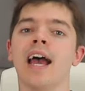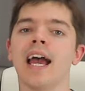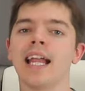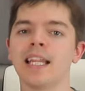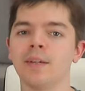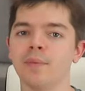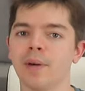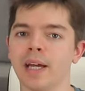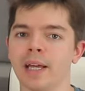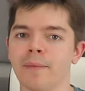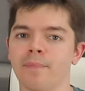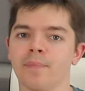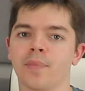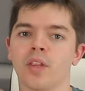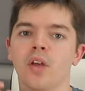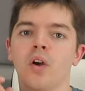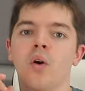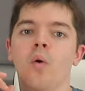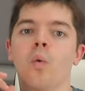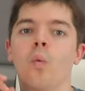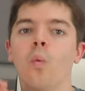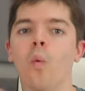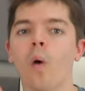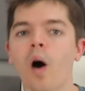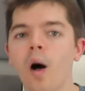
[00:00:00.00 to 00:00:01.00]
Anyway,
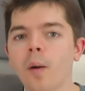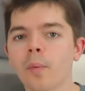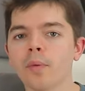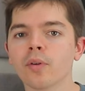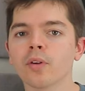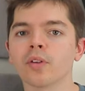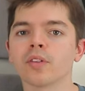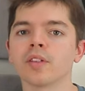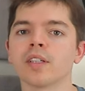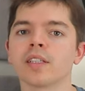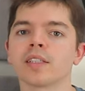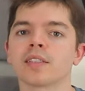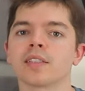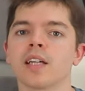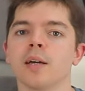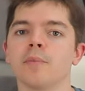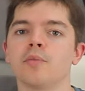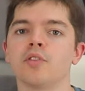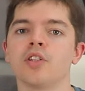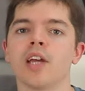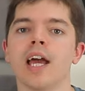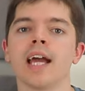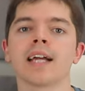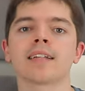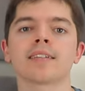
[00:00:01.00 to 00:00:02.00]
while we're on this
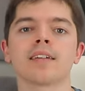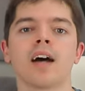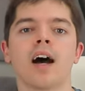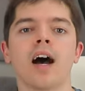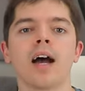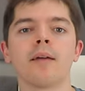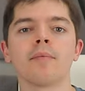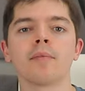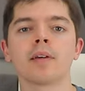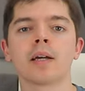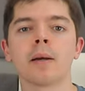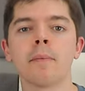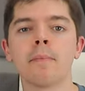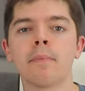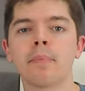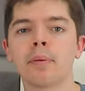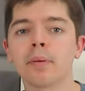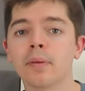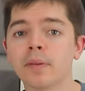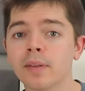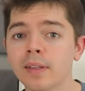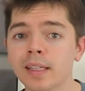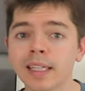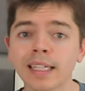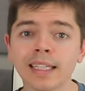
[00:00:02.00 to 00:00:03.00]
subject, I'm
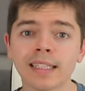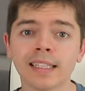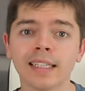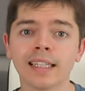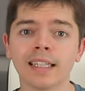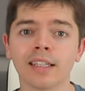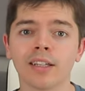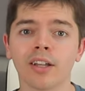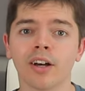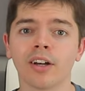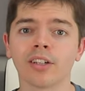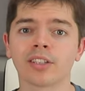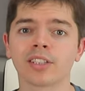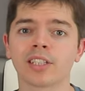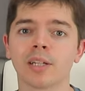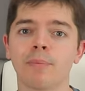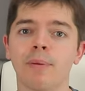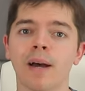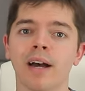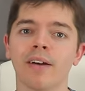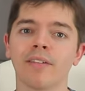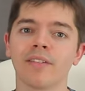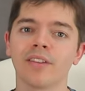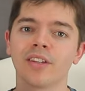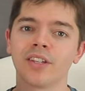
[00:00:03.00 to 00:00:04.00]
completely lost
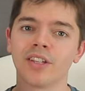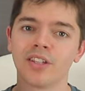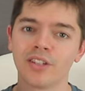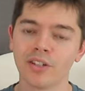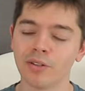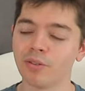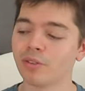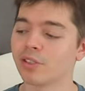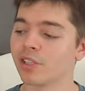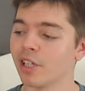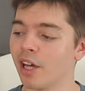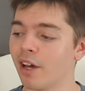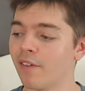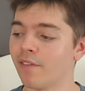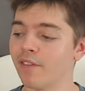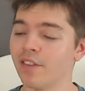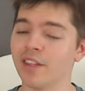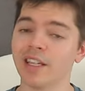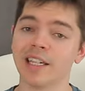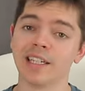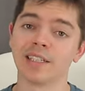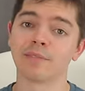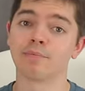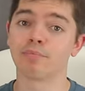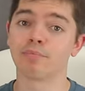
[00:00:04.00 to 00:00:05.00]
about the use of these